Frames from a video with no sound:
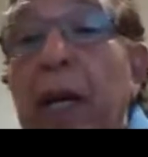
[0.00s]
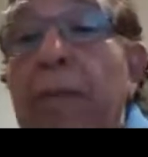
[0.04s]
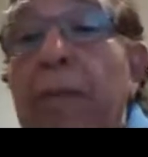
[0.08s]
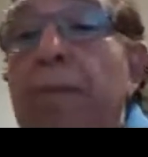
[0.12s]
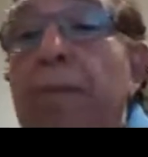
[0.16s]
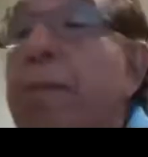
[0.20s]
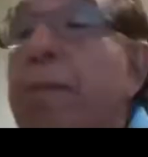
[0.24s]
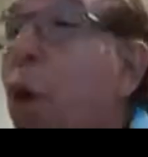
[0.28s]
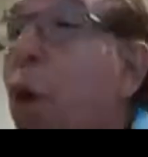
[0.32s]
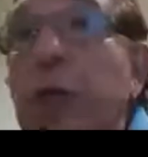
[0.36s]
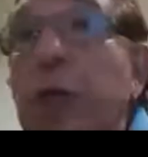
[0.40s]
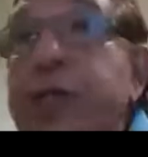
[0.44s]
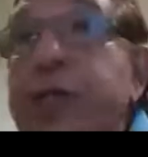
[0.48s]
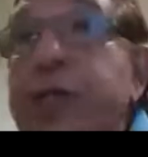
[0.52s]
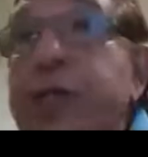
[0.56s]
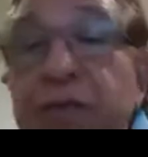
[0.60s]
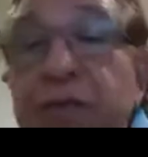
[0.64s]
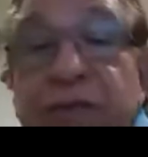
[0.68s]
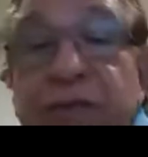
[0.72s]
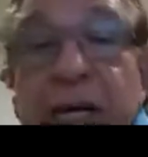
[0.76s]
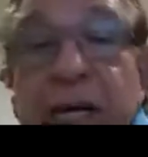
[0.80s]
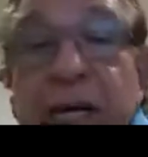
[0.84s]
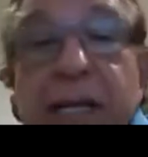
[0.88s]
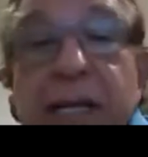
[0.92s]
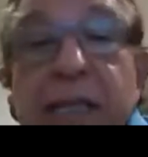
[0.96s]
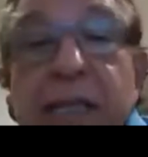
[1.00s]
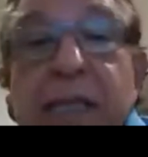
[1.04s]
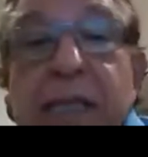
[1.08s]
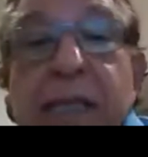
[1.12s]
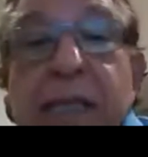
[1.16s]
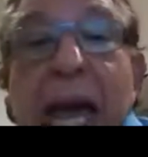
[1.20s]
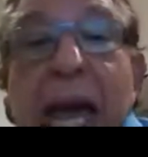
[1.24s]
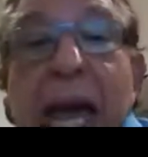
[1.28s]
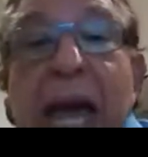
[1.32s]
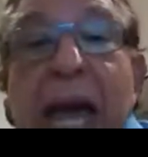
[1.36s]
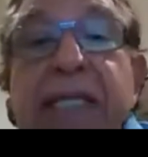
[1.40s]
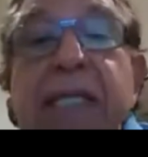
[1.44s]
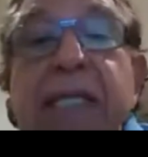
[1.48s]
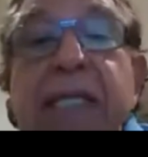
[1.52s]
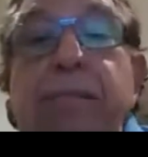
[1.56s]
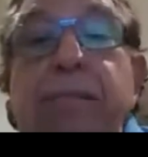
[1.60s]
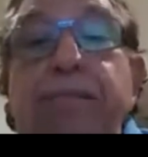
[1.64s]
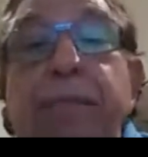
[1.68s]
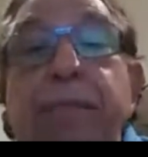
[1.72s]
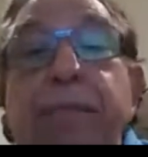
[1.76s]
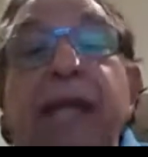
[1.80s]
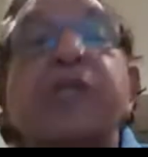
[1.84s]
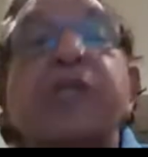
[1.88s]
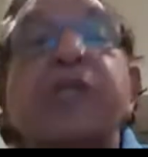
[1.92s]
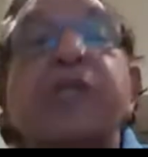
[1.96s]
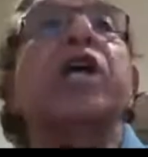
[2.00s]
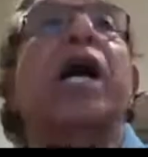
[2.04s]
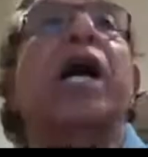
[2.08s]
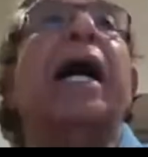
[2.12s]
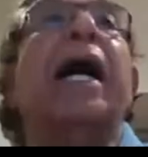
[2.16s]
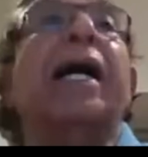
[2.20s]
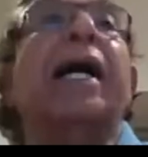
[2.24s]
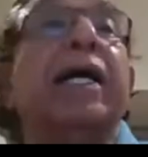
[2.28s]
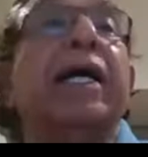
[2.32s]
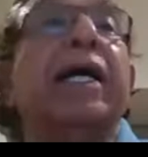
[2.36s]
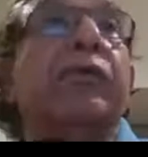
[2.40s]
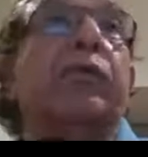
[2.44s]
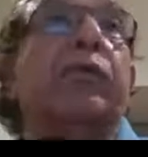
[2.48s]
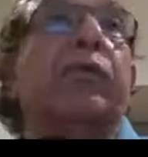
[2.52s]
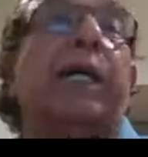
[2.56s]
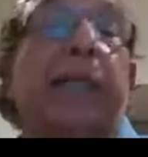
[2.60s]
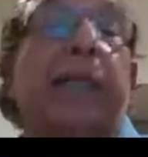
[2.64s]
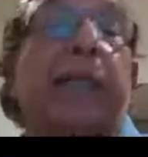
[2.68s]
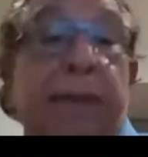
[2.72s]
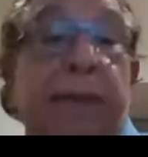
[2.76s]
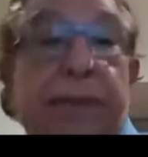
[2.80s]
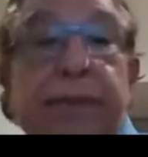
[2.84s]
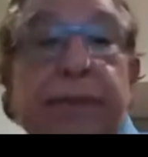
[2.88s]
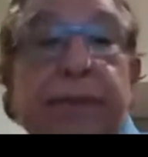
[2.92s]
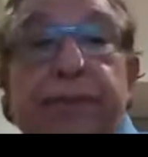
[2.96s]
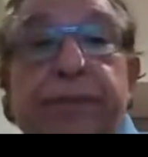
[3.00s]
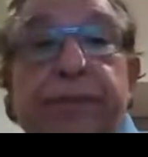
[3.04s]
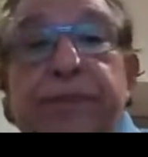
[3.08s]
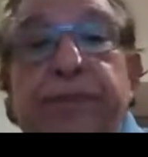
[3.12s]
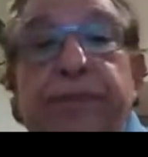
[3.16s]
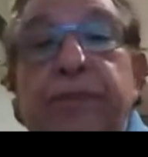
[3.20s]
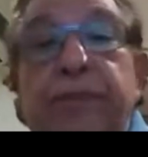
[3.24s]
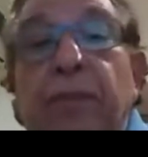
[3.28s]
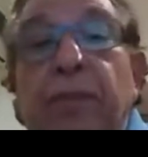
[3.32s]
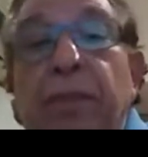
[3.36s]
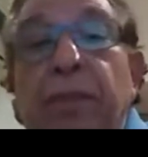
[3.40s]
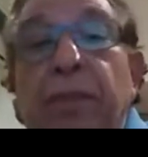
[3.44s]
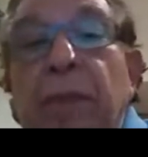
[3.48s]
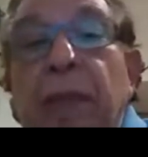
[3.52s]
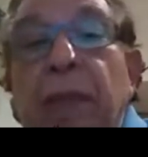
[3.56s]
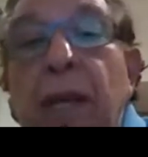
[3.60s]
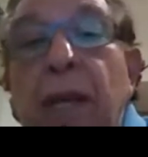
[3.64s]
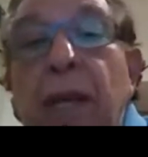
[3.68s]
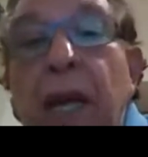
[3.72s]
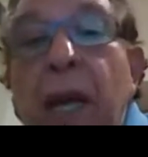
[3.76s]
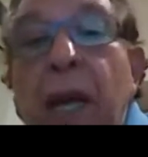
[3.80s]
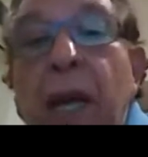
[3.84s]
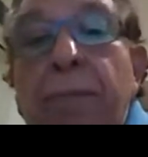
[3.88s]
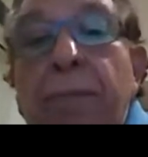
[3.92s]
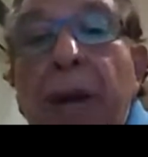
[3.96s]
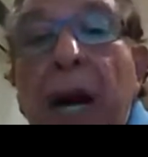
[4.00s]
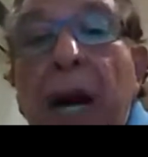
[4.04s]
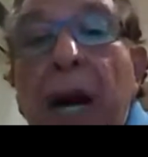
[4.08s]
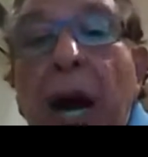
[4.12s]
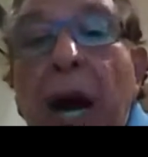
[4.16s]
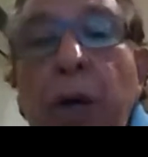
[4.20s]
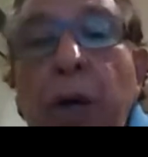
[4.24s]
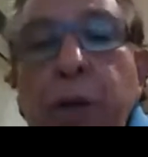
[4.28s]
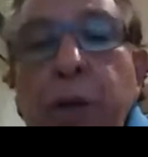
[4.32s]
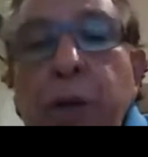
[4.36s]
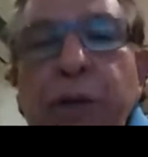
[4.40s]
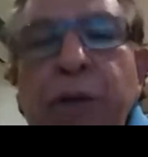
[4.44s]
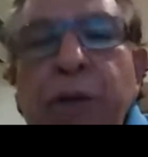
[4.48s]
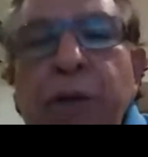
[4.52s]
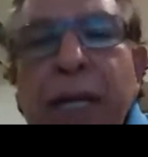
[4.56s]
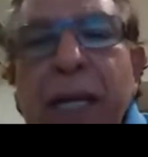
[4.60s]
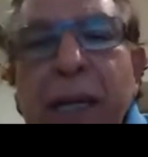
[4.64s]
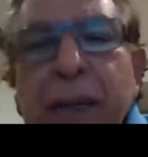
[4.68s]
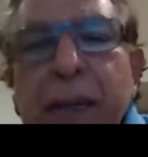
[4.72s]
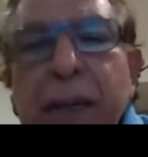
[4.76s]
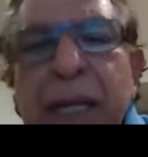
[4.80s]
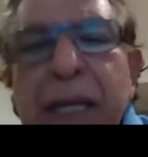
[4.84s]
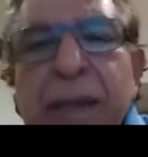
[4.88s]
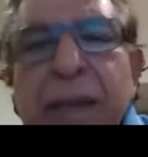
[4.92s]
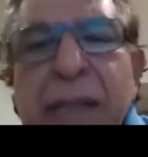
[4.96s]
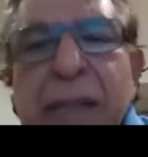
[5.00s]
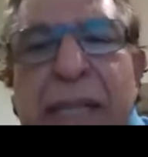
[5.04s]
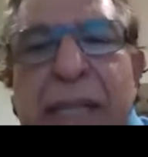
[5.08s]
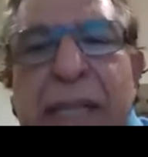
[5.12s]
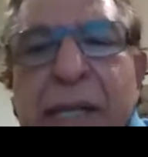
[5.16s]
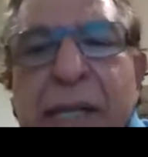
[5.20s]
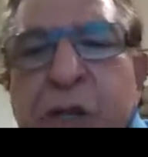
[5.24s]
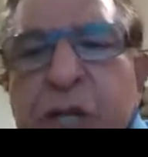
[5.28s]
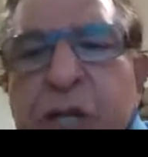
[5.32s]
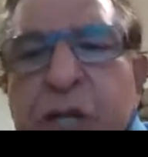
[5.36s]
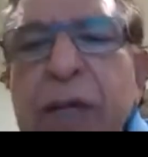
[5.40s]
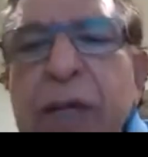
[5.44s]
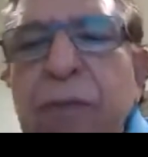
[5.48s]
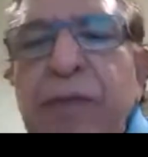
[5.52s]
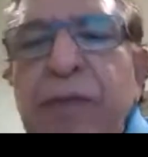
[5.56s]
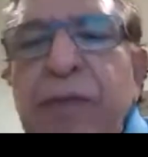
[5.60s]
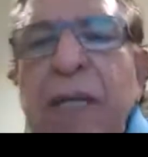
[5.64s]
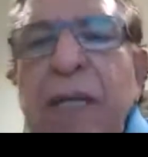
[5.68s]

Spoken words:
Most of us has a much higher one. But how did they achieve